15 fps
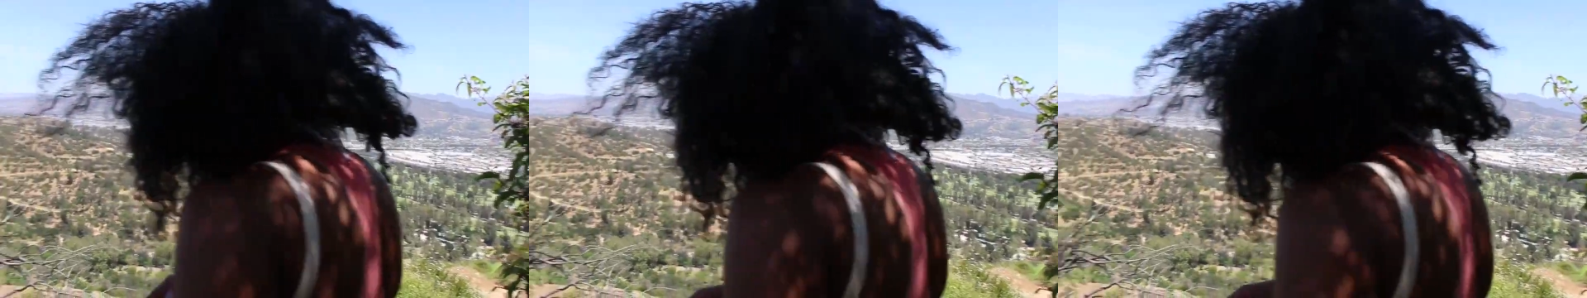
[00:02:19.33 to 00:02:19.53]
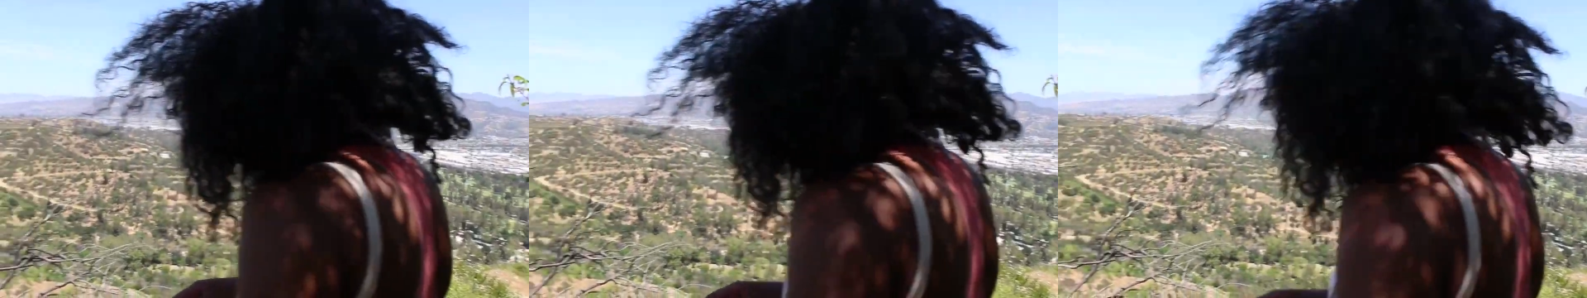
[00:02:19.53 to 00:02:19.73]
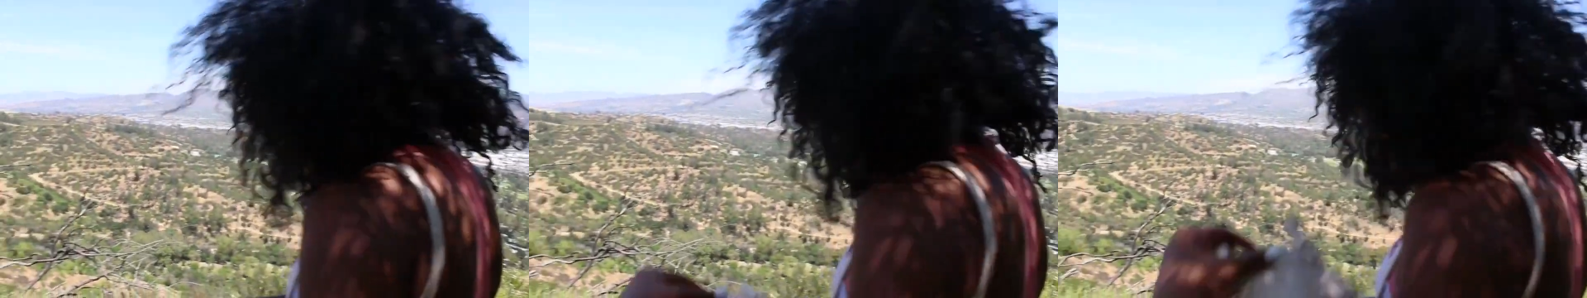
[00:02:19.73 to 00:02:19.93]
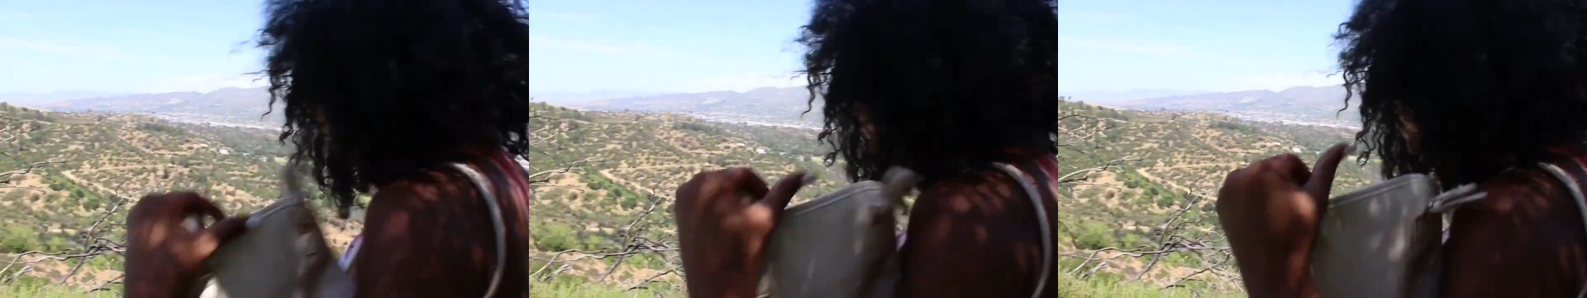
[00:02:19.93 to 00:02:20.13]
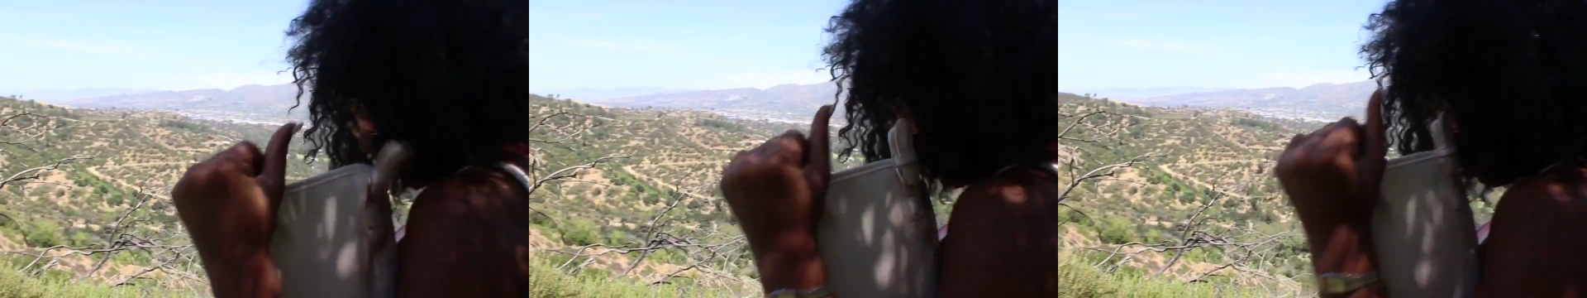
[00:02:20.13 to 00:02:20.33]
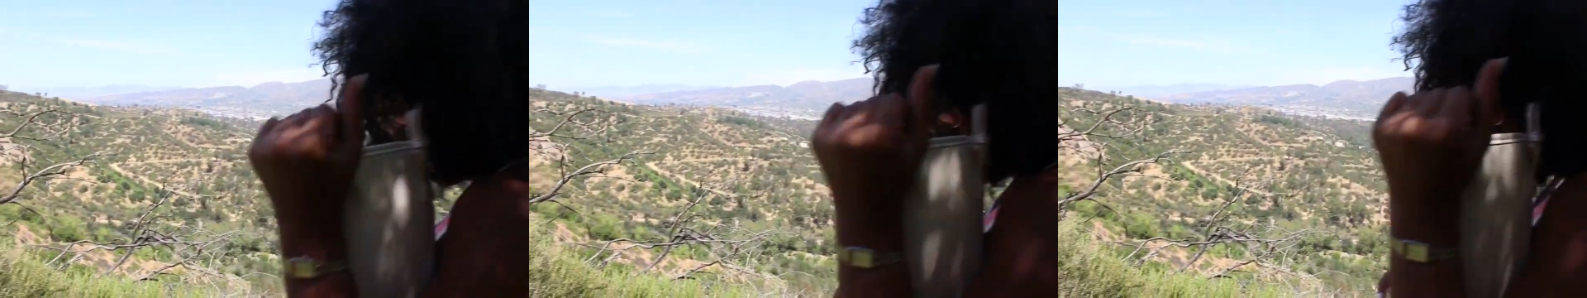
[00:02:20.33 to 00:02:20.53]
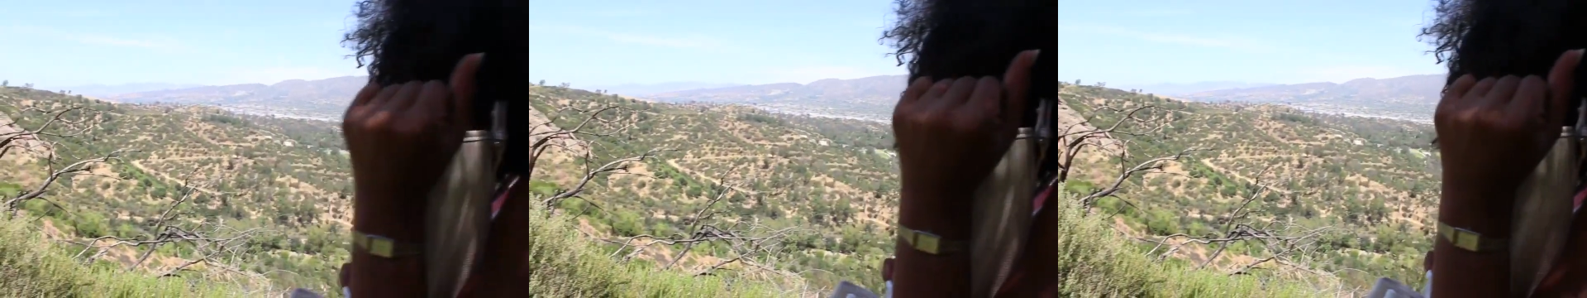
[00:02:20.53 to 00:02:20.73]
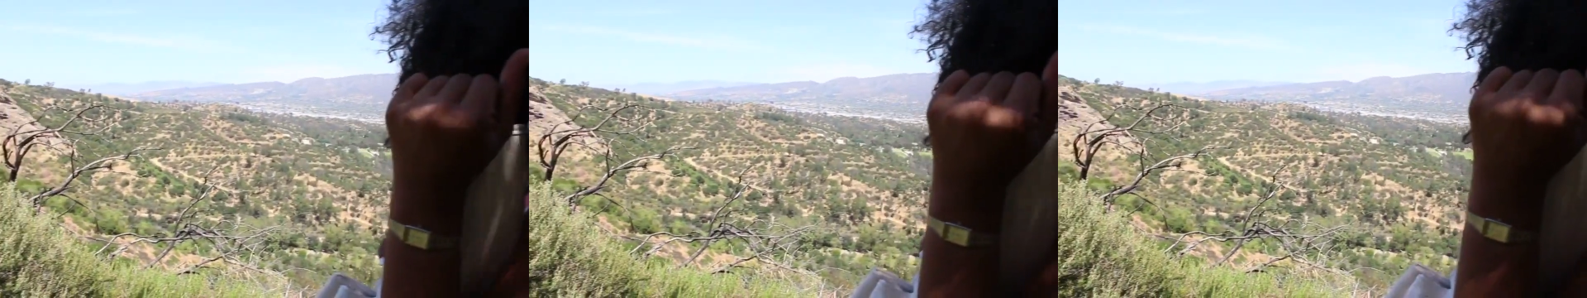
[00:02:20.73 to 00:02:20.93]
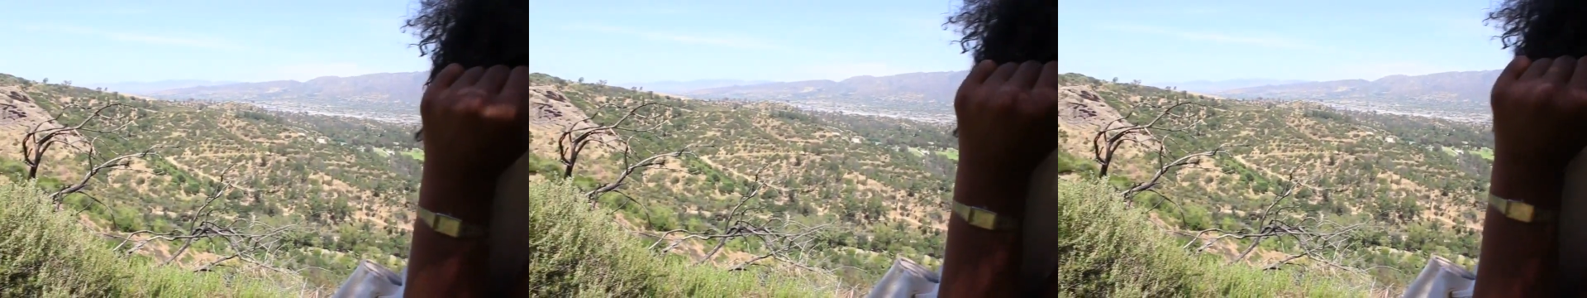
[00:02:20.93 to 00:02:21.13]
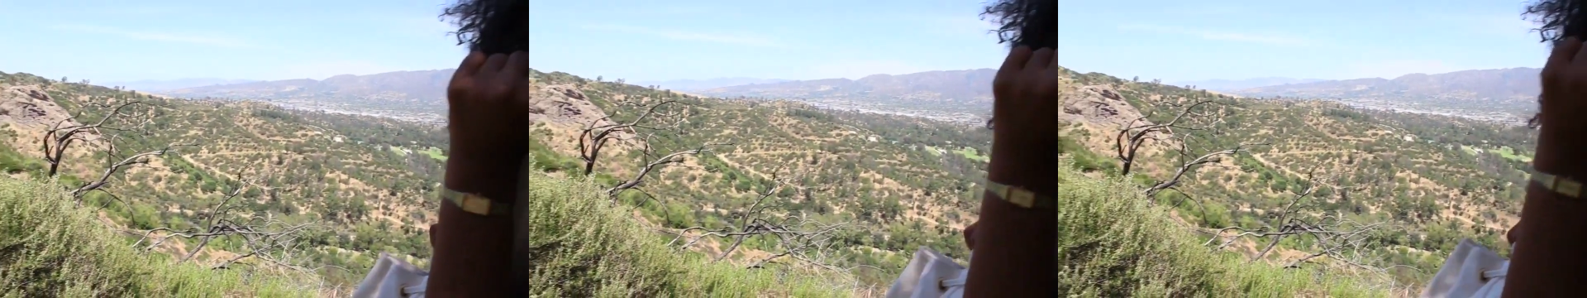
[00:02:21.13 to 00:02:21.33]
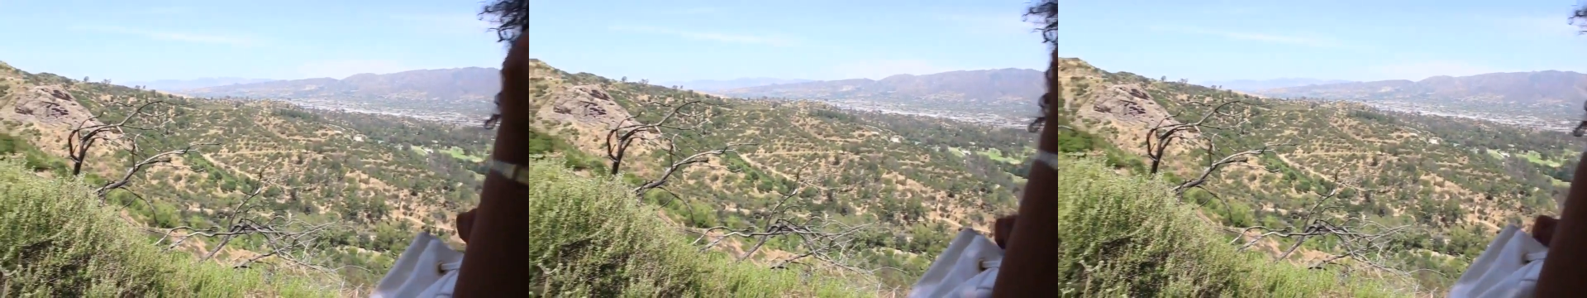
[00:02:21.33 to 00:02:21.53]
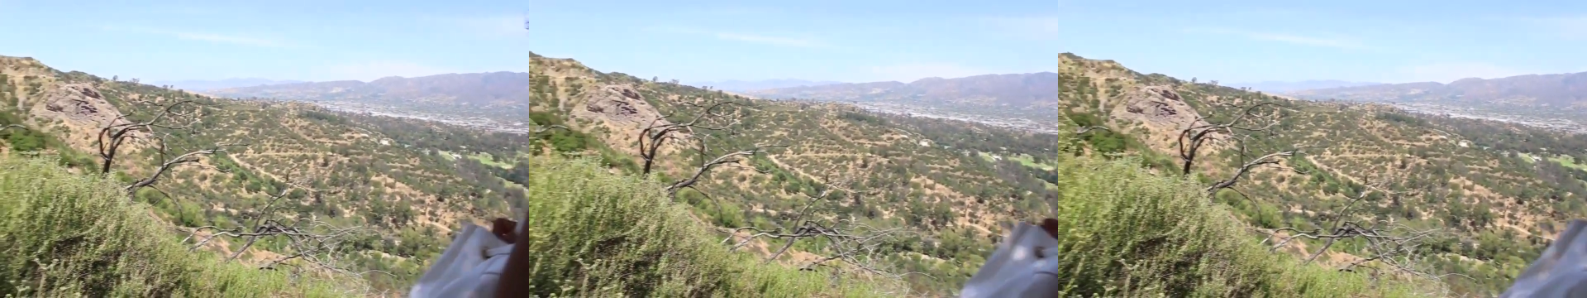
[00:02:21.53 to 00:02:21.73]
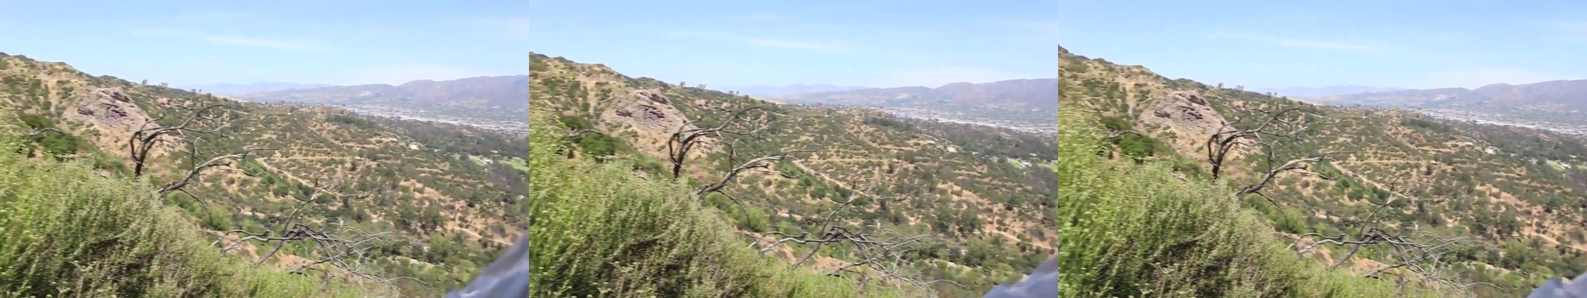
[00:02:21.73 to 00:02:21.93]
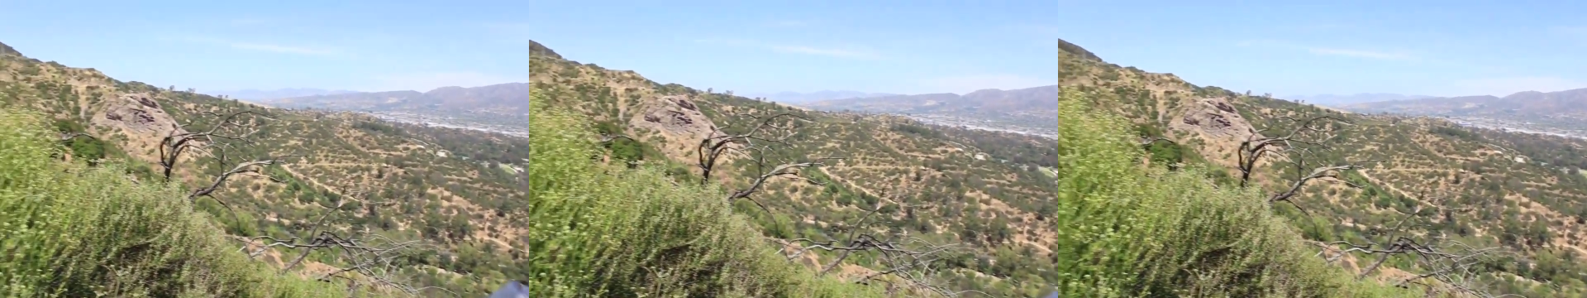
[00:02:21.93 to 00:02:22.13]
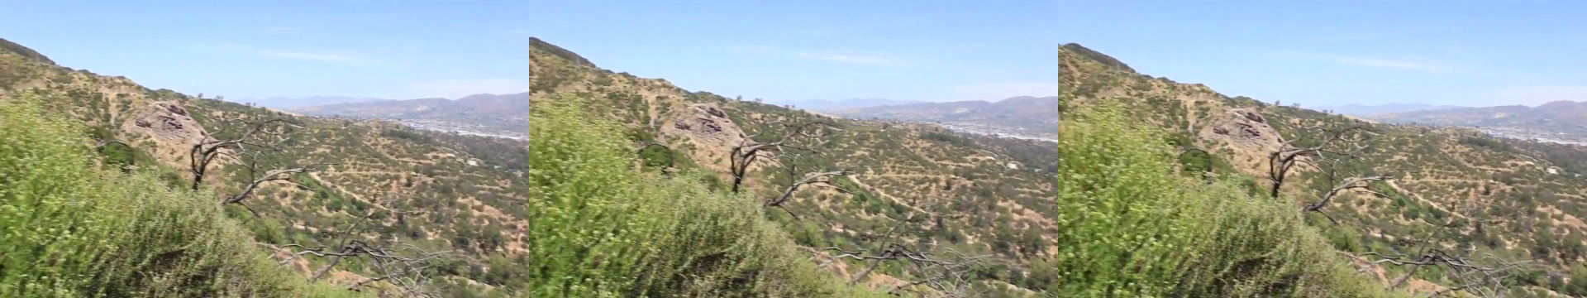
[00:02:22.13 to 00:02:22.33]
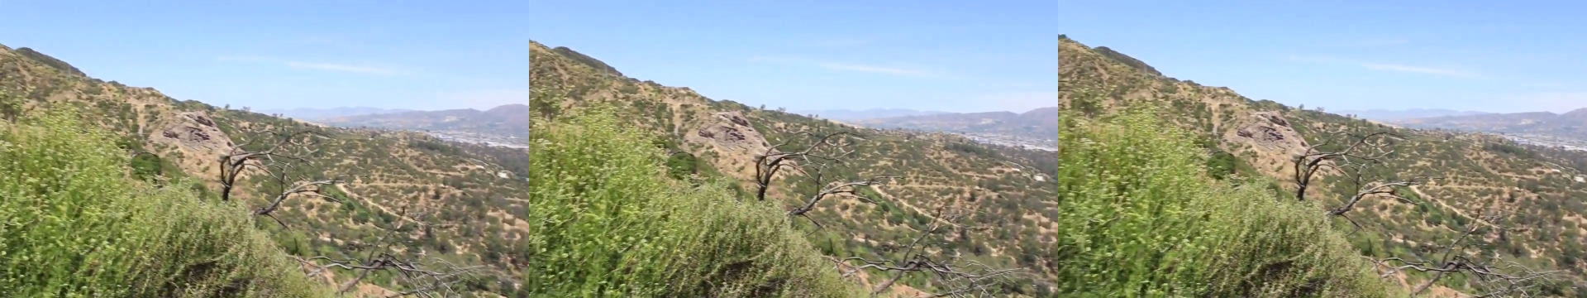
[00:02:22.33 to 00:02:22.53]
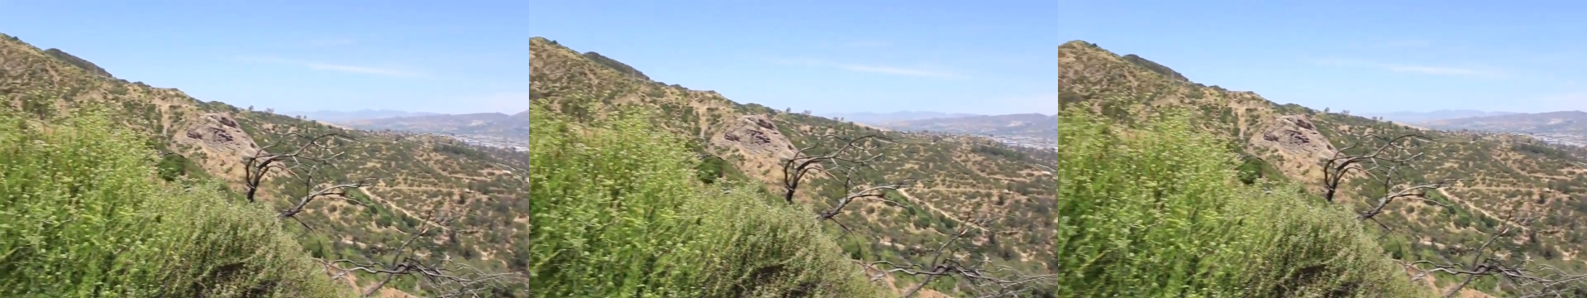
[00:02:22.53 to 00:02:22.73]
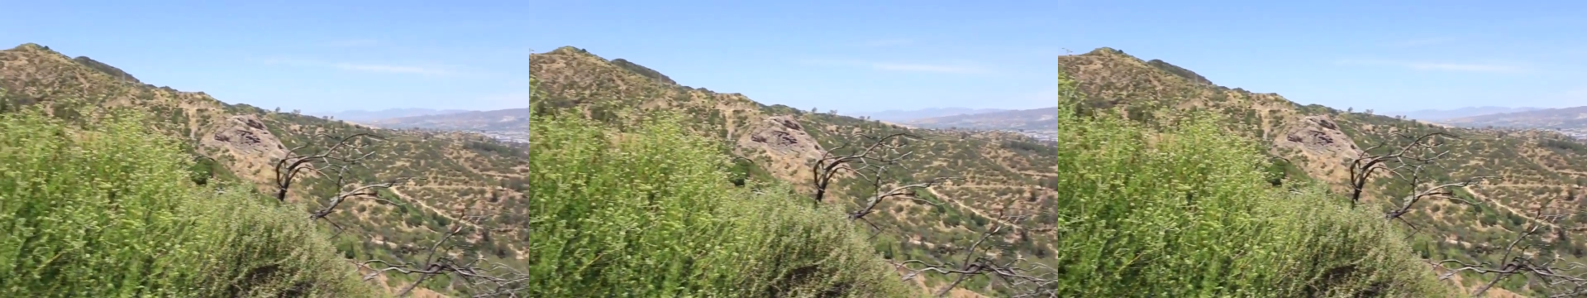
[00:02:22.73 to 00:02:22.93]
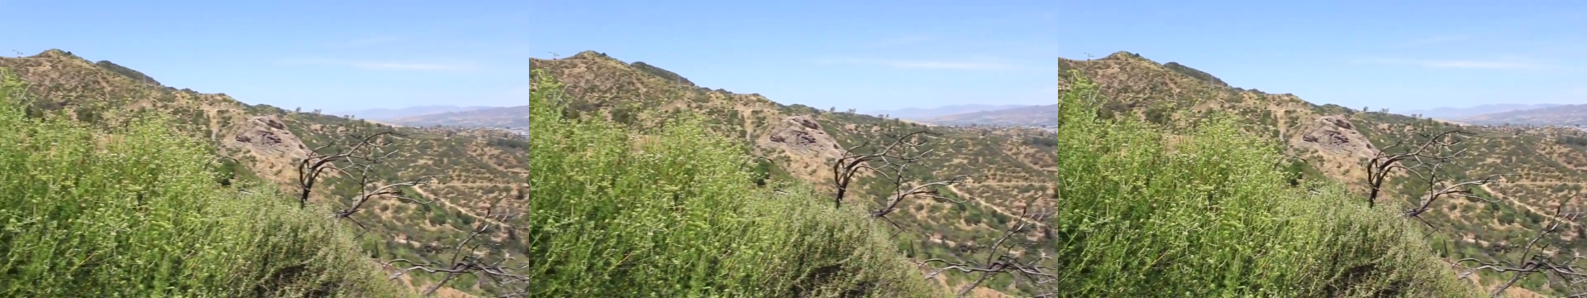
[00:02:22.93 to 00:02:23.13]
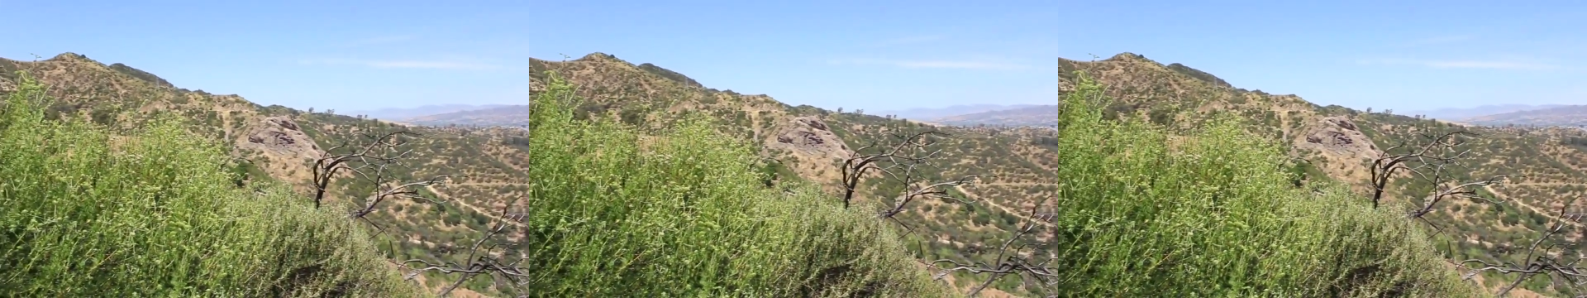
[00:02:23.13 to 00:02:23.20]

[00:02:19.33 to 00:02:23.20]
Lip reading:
[unreadable: no face in view]